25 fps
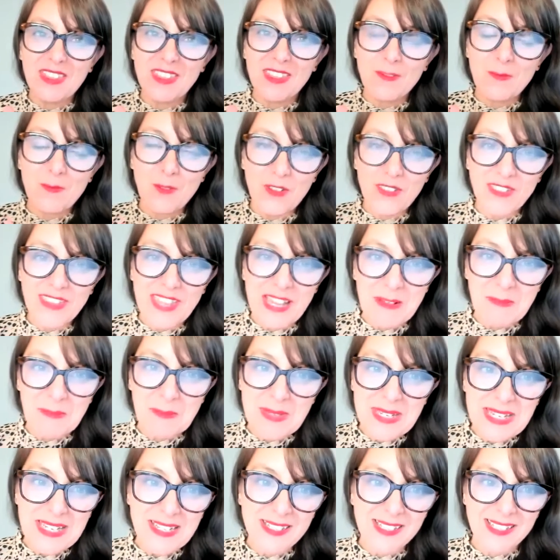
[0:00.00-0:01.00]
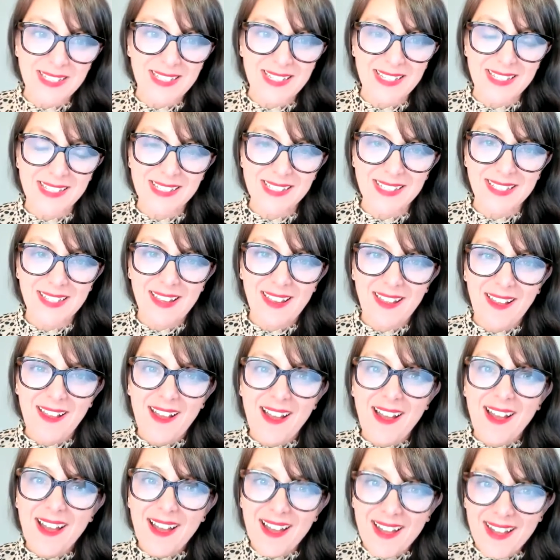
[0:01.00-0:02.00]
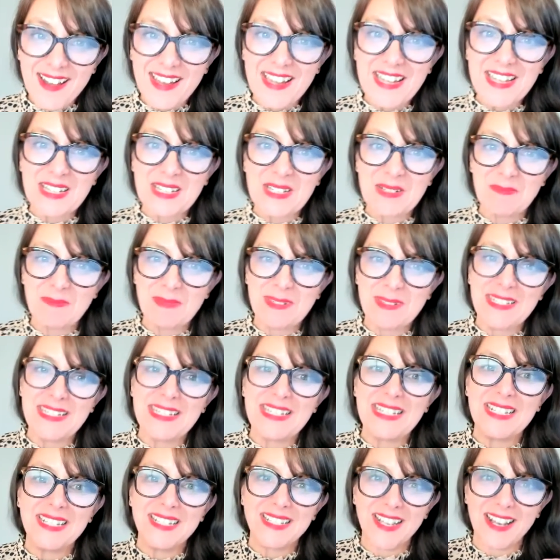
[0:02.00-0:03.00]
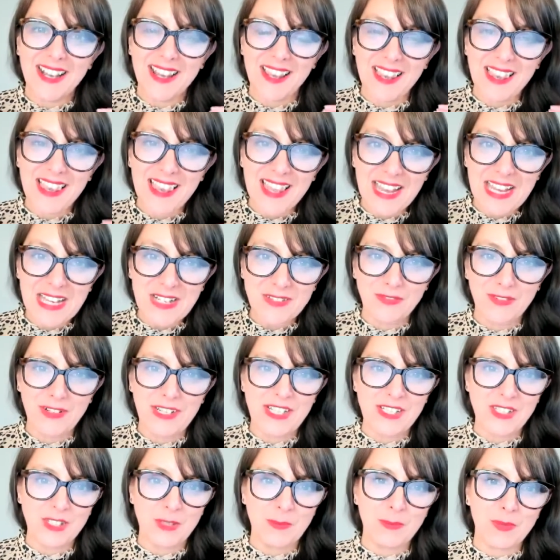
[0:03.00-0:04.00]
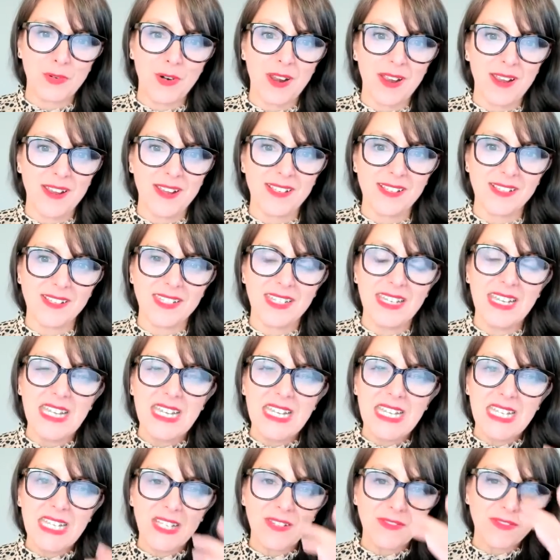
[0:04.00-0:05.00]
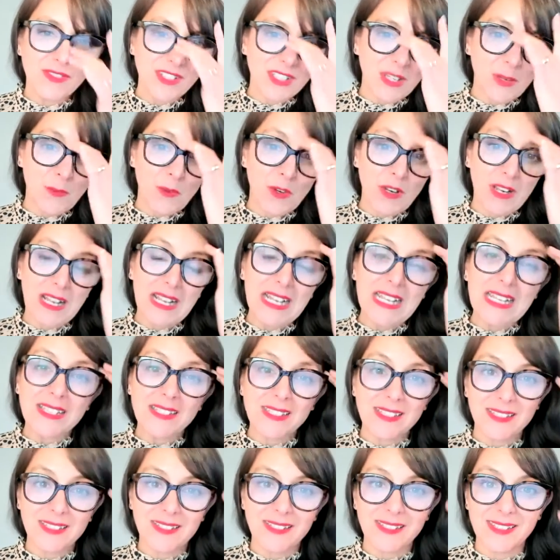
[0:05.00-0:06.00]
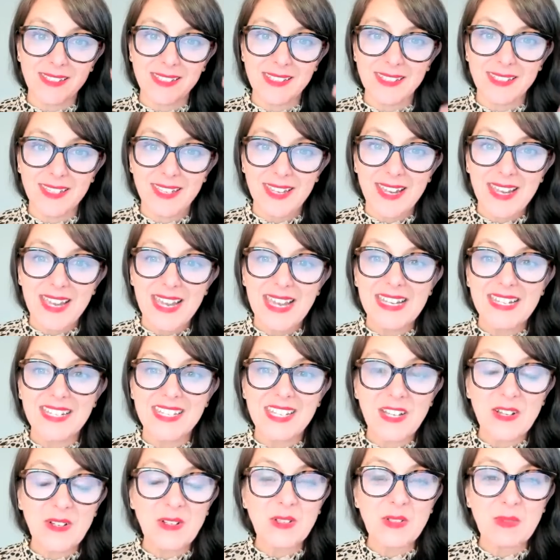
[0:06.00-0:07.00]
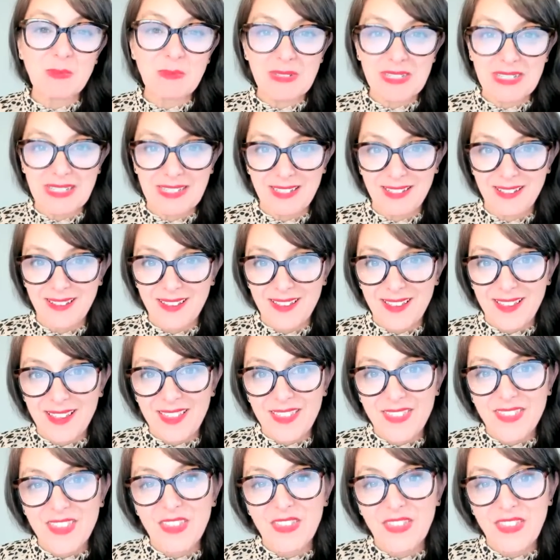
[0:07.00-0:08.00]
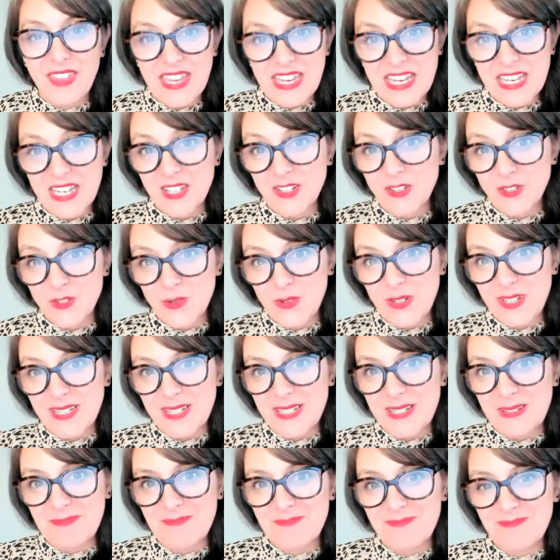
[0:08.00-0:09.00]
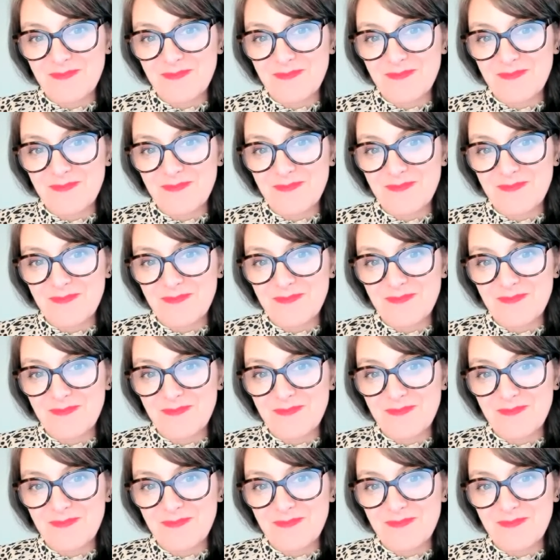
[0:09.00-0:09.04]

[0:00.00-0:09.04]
what that means is I can be delightfully surprised if someone listens and tells me that they enjoyed it.